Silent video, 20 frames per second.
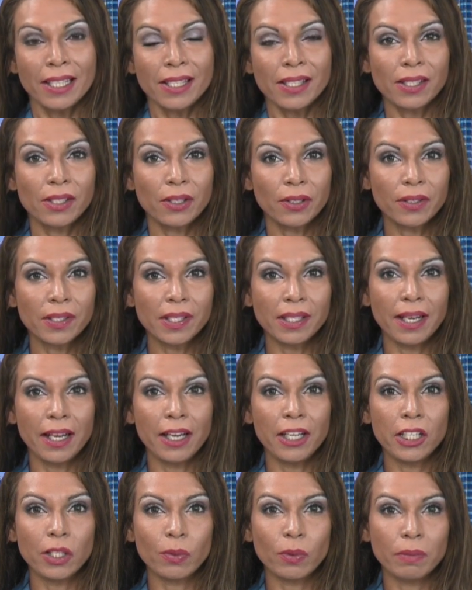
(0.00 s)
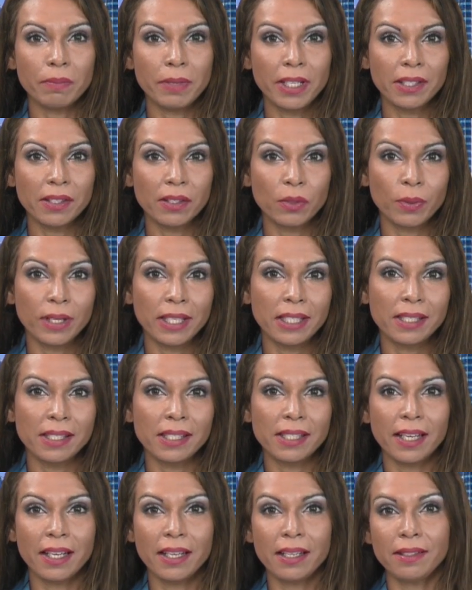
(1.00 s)
Stocks in Asia were mixed
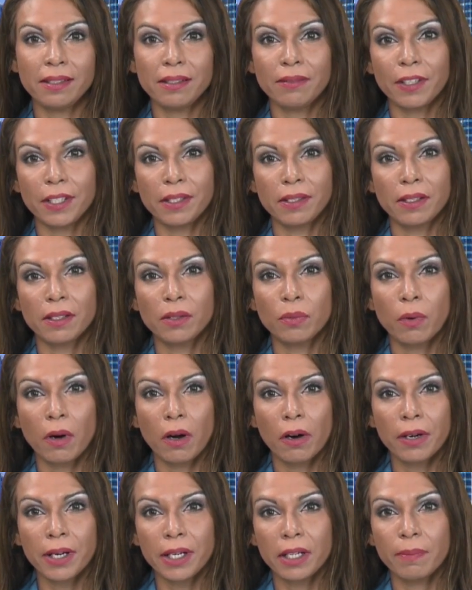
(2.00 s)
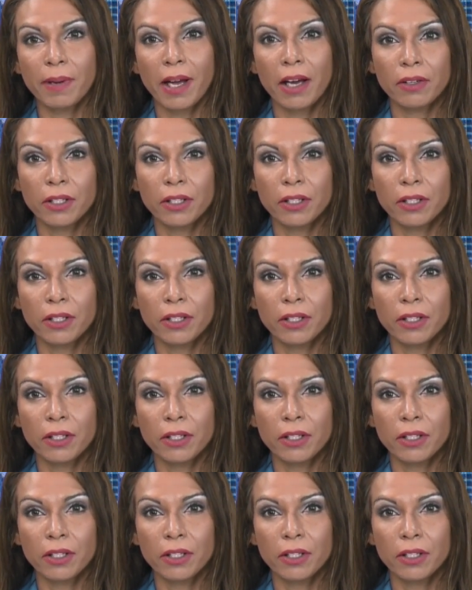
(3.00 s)
Wednesday as investors worried about